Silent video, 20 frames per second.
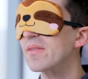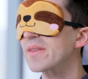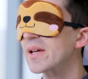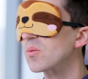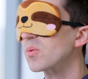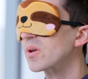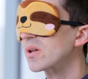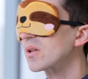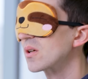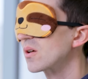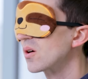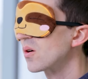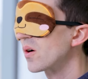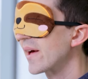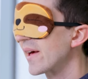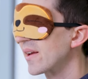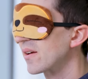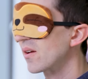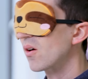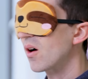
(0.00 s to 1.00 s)
I think we're gonna go
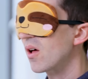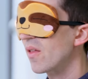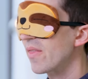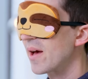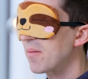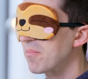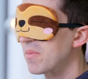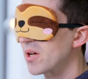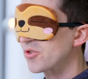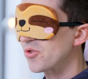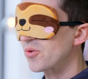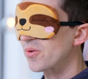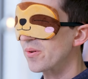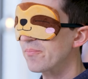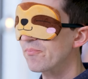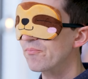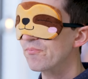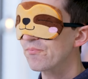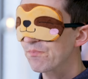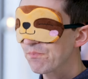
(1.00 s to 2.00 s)
ahead and call that mushroom.